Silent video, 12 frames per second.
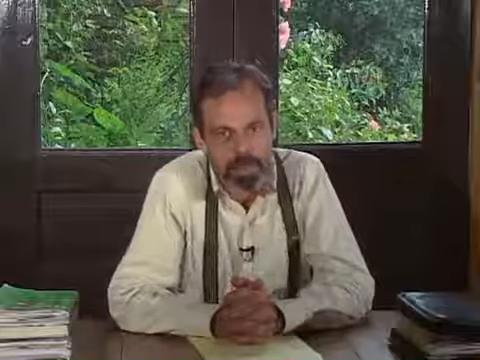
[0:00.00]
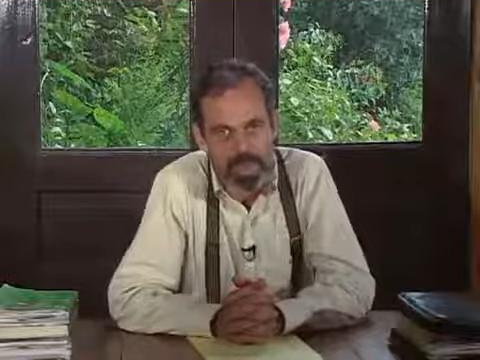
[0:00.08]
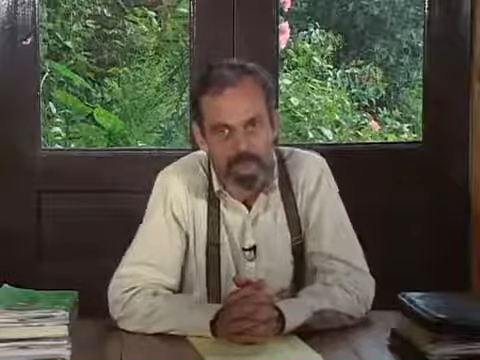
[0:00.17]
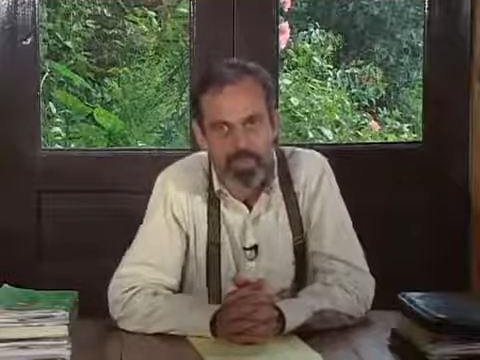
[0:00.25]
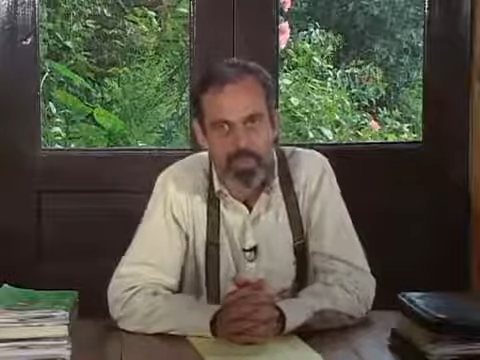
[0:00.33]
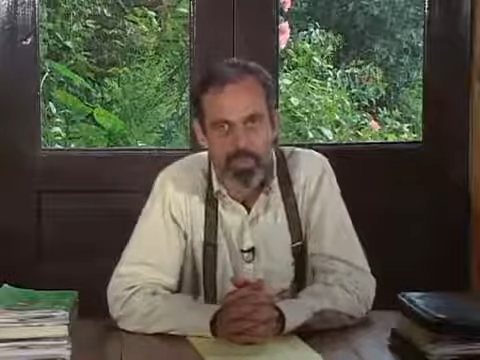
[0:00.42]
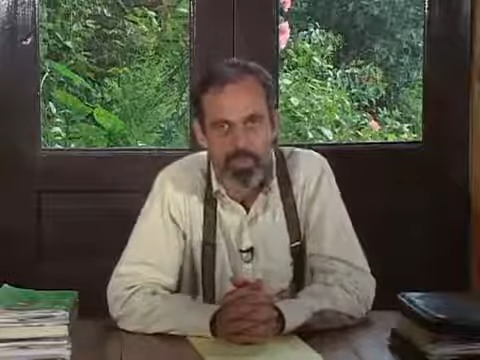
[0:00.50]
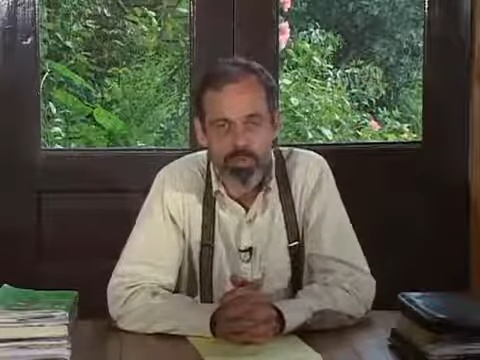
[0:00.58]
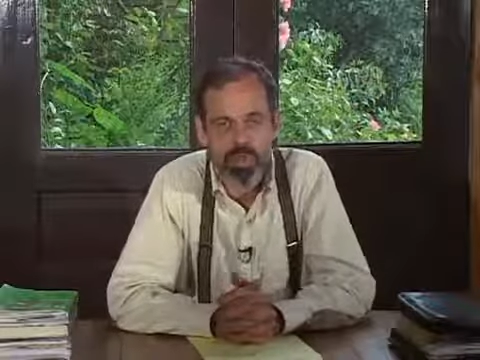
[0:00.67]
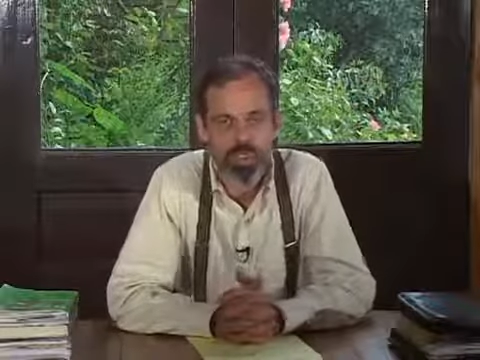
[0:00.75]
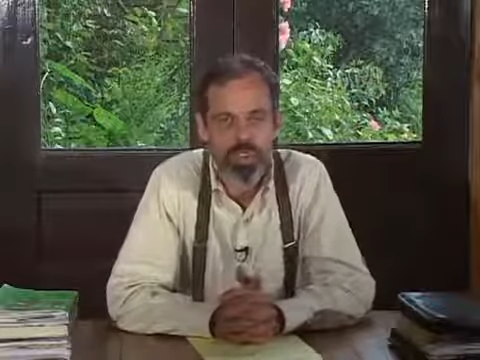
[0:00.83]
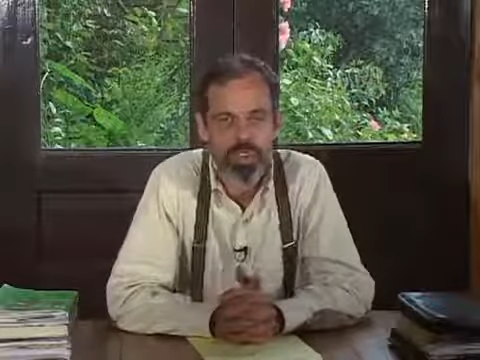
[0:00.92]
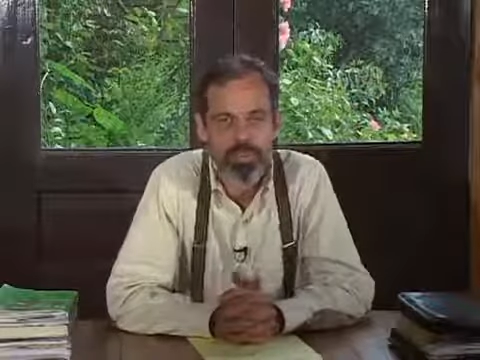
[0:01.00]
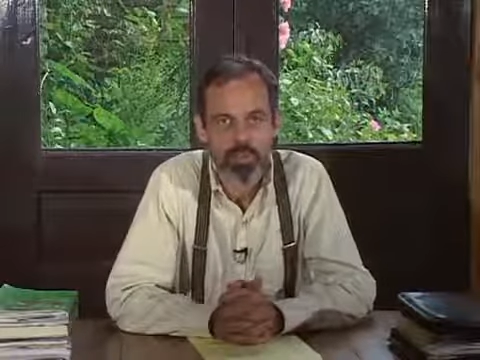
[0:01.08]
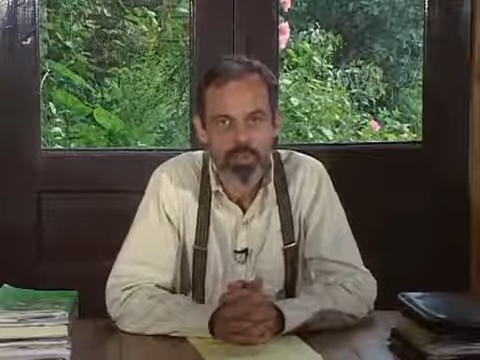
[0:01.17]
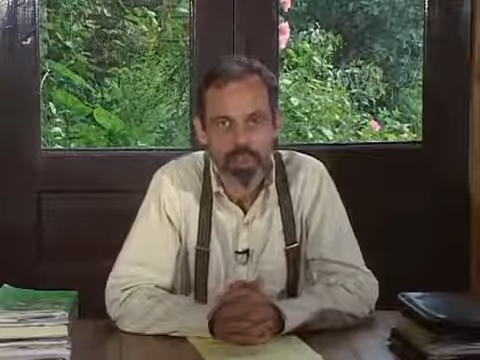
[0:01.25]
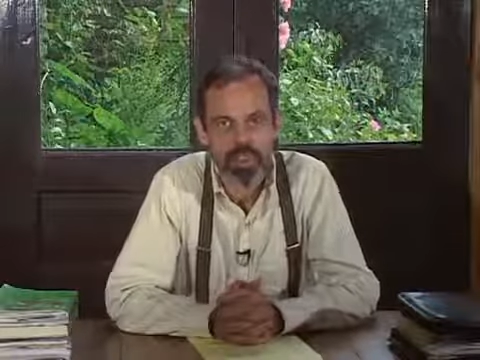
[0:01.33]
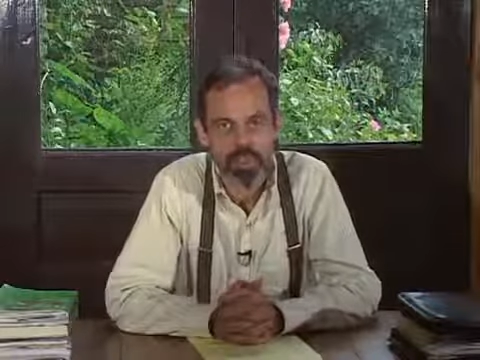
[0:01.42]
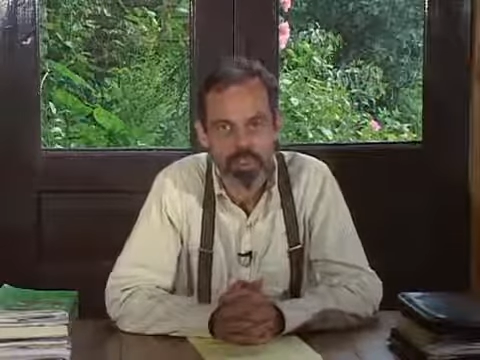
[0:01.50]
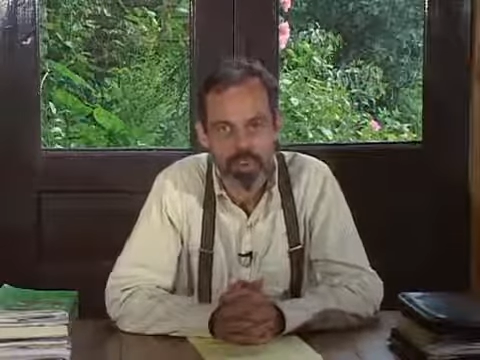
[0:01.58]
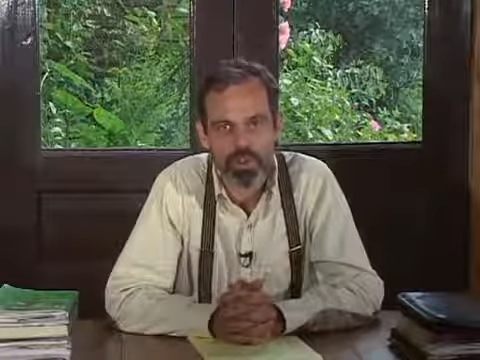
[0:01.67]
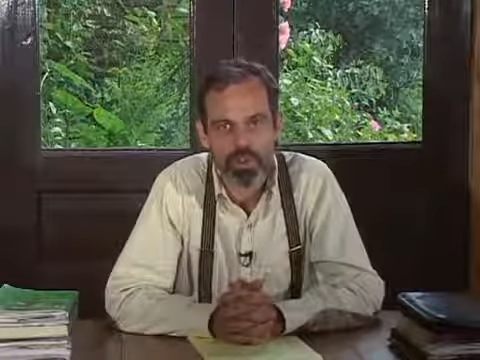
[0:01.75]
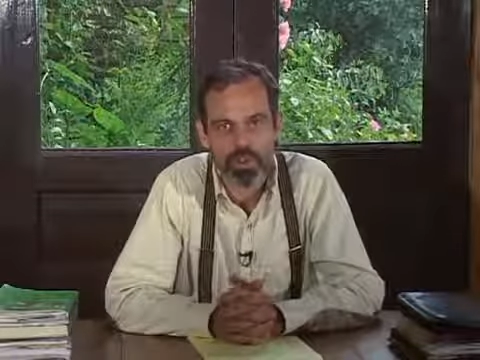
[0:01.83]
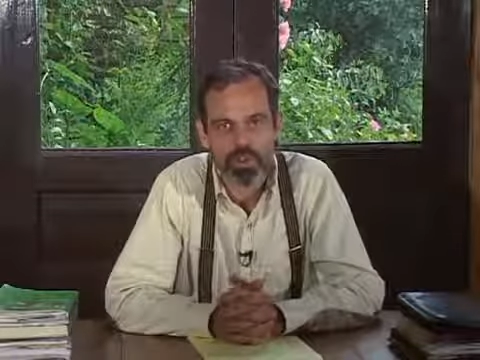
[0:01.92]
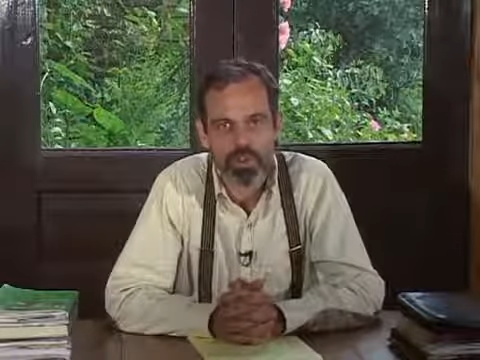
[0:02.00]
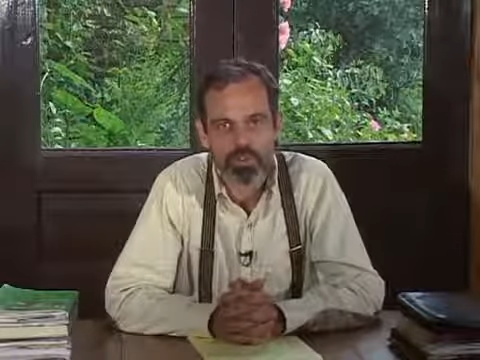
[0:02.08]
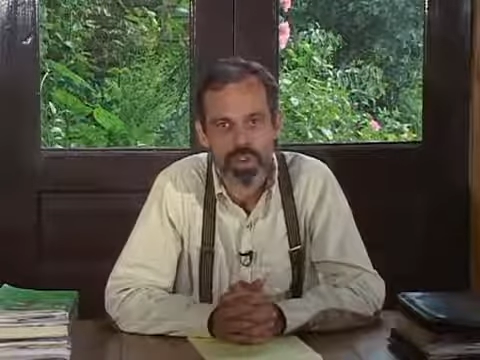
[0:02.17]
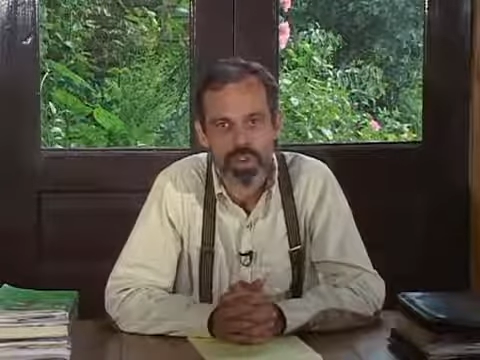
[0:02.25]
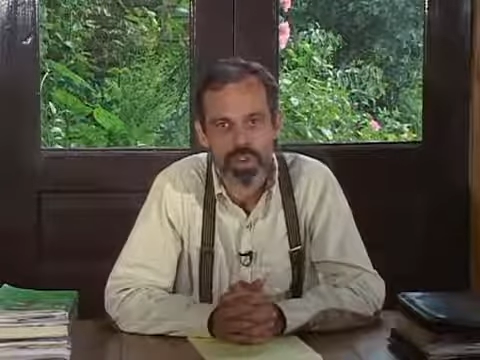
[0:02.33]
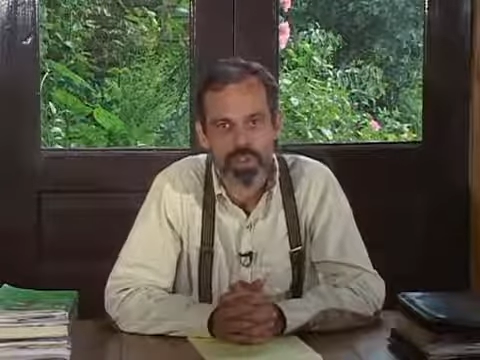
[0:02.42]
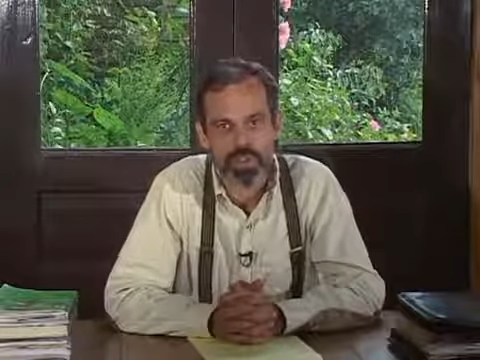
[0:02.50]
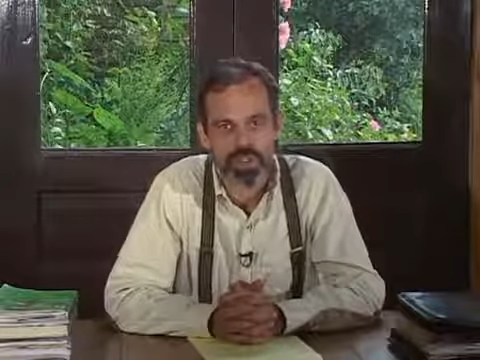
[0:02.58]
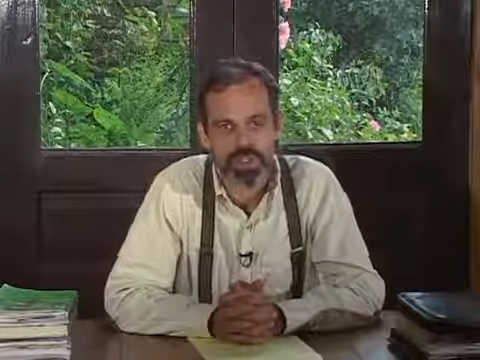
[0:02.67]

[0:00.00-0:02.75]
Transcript: and we will furnish information also in the resource